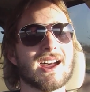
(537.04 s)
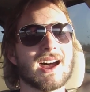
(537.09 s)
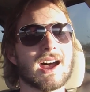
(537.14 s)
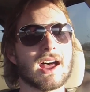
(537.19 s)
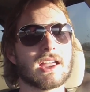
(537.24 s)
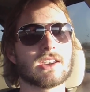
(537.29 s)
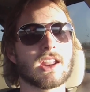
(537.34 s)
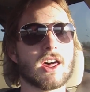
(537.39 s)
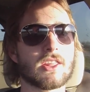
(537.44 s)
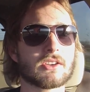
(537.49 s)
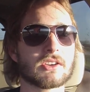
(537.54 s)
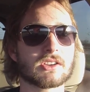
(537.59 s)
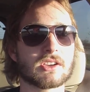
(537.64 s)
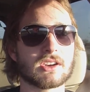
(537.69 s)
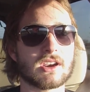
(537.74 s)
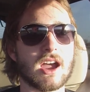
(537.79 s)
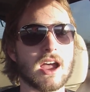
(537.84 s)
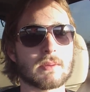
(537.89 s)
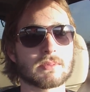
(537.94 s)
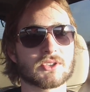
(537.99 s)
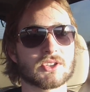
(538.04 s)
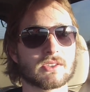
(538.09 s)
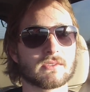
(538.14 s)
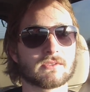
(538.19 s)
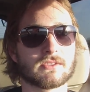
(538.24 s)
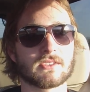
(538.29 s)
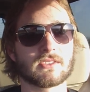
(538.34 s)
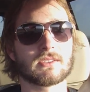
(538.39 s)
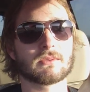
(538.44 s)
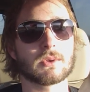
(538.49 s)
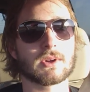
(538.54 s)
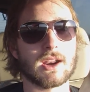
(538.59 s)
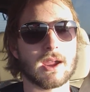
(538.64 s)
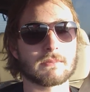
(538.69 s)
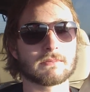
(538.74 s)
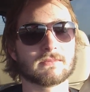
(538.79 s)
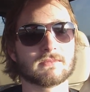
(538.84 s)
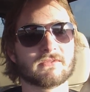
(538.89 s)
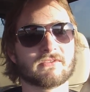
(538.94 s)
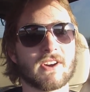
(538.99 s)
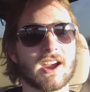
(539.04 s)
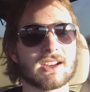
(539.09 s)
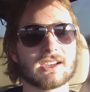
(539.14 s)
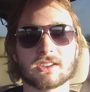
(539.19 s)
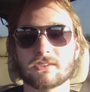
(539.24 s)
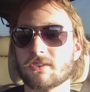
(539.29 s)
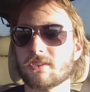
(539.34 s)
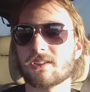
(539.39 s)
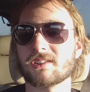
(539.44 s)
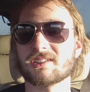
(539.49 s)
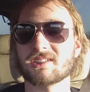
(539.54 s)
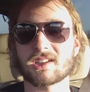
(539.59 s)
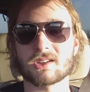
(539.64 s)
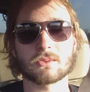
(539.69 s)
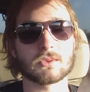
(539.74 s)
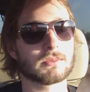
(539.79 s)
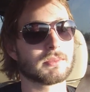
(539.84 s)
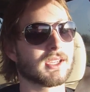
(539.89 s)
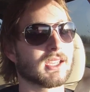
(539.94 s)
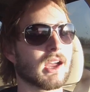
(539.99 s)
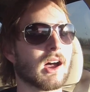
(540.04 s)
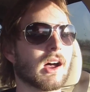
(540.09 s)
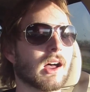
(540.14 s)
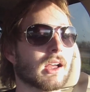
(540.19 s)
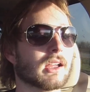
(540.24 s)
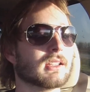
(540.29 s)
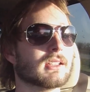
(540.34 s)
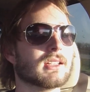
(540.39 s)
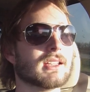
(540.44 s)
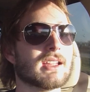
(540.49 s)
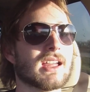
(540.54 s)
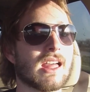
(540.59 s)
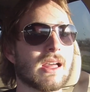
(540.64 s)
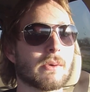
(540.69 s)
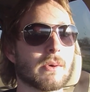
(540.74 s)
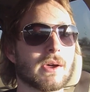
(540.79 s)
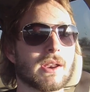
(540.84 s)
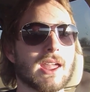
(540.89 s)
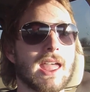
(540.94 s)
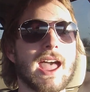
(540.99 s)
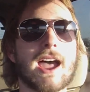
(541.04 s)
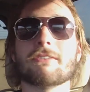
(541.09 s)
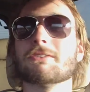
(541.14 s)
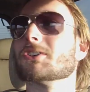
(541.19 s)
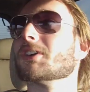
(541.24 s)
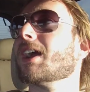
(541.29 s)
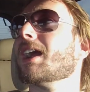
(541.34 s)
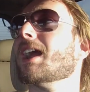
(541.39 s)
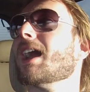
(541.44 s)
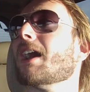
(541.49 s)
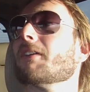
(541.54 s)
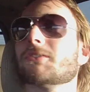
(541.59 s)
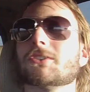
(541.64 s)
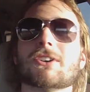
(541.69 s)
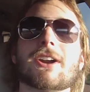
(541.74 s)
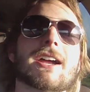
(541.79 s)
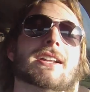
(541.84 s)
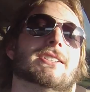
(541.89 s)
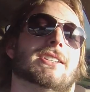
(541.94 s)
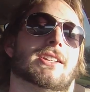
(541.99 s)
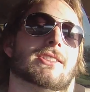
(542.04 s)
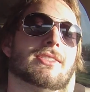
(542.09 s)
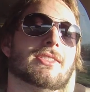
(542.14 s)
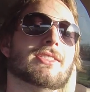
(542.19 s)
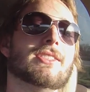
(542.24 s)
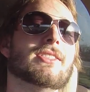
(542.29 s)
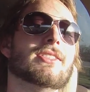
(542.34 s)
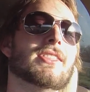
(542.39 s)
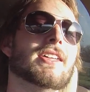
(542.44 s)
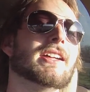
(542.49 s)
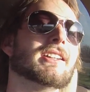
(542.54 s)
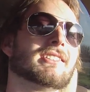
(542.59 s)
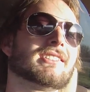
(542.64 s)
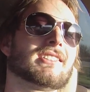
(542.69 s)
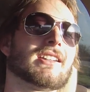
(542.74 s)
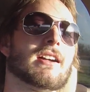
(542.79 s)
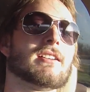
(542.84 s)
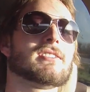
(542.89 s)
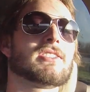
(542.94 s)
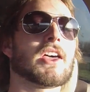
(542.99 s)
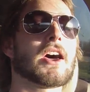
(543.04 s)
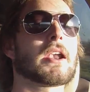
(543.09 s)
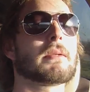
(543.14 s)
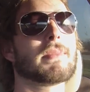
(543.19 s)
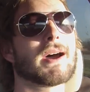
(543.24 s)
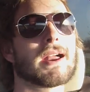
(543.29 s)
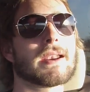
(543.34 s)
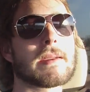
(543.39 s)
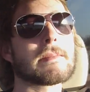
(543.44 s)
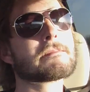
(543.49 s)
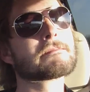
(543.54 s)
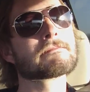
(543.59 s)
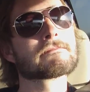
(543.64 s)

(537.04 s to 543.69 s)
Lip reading: Another good option for what I'm finding for this thing would be after I did this, I thought about it.